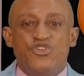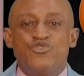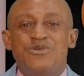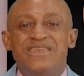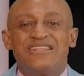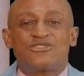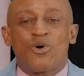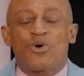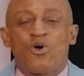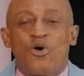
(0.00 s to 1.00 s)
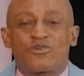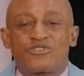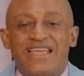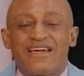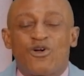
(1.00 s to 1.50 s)
You need to
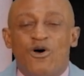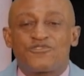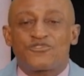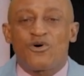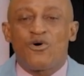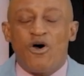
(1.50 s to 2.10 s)
take control